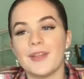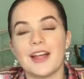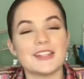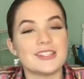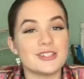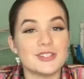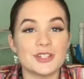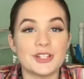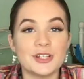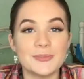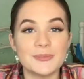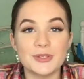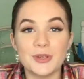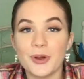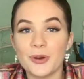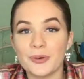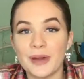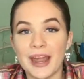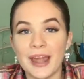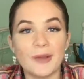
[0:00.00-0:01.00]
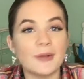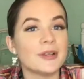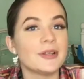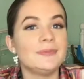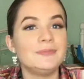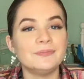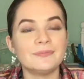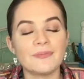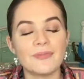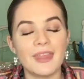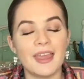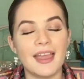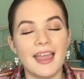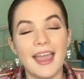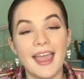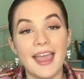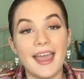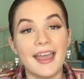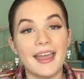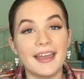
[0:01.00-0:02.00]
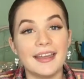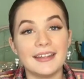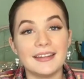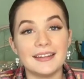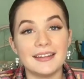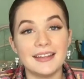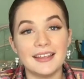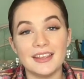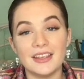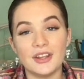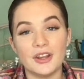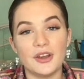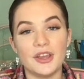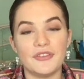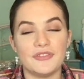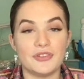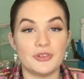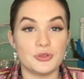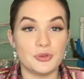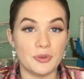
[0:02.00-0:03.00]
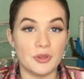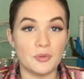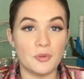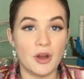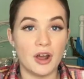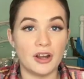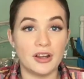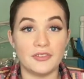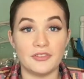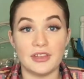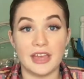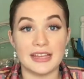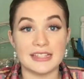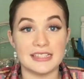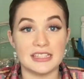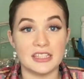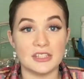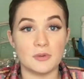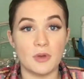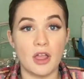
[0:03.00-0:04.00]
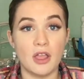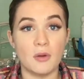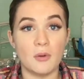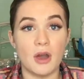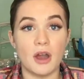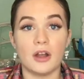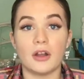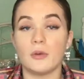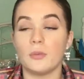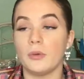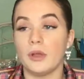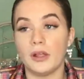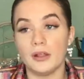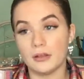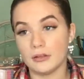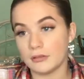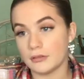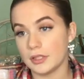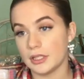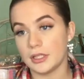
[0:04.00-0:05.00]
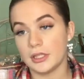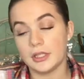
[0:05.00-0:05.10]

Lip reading: Lots of germs go around, and you know, if you swim in the water, if you accidentally swallow water, well,